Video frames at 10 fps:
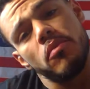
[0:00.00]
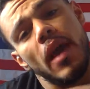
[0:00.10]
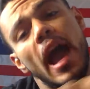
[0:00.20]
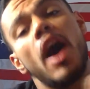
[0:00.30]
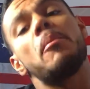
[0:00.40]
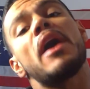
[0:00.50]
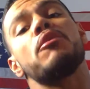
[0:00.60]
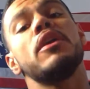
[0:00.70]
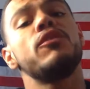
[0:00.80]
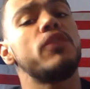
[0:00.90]
how my
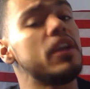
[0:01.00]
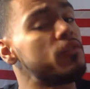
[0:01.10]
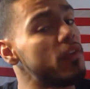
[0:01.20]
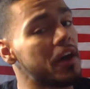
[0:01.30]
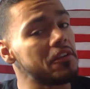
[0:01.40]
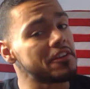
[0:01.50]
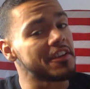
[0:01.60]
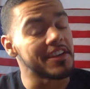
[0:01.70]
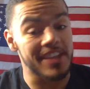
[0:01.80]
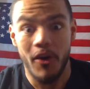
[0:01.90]
refeed felt,
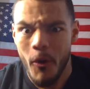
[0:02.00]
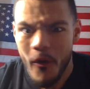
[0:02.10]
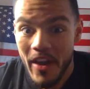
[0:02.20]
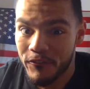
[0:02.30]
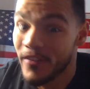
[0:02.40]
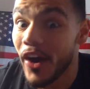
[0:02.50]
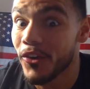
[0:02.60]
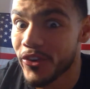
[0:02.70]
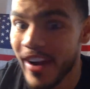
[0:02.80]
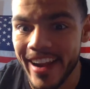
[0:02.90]
because it
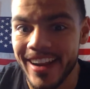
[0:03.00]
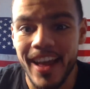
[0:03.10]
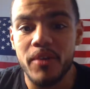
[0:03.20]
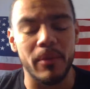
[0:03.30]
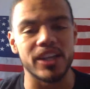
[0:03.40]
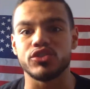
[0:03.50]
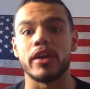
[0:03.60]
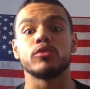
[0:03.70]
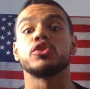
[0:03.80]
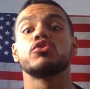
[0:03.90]
felt great. My
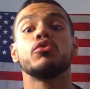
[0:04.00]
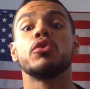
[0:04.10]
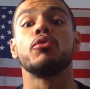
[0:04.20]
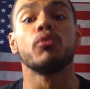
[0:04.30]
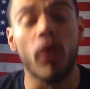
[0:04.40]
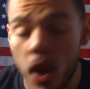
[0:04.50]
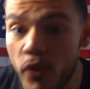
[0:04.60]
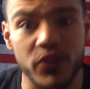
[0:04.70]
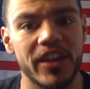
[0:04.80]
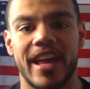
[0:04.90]
strength was through the
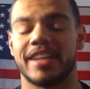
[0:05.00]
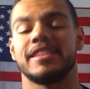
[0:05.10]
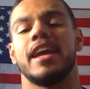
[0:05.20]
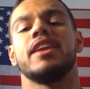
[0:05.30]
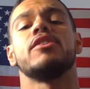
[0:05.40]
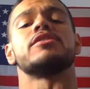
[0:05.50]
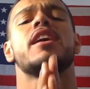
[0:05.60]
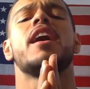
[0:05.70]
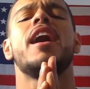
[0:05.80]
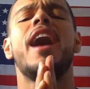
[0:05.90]
roof the next day, and it was
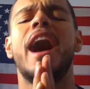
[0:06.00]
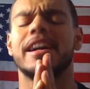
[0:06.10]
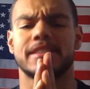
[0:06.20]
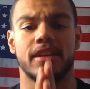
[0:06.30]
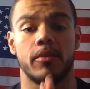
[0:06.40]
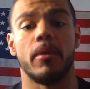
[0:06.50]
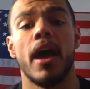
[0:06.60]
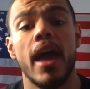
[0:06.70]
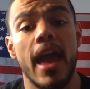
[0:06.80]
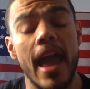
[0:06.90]
awesome.
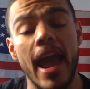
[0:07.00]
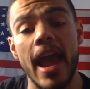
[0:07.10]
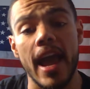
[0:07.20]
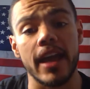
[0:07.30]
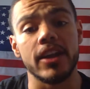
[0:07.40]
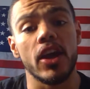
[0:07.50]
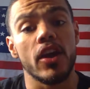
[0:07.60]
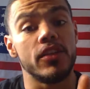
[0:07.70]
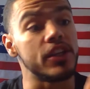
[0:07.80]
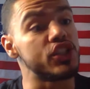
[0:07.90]
And
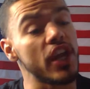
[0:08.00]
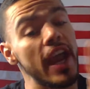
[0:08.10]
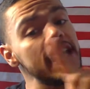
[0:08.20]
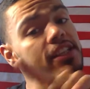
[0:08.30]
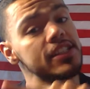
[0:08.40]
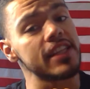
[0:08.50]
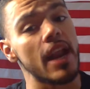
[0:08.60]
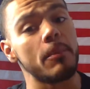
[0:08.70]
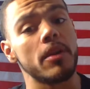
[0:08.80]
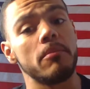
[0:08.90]
the changes that
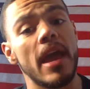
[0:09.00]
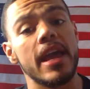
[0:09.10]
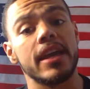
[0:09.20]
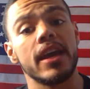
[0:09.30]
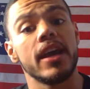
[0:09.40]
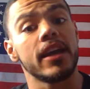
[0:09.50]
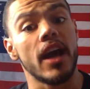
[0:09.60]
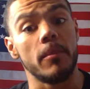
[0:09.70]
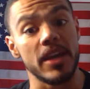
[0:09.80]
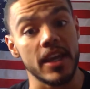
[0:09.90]
I'm going to make
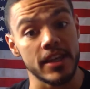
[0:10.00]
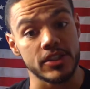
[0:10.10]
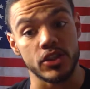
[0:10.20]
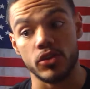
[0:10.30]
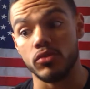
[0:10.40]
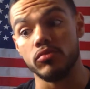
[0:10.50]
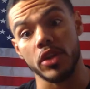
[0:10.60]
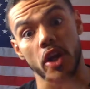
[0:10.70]
coming into,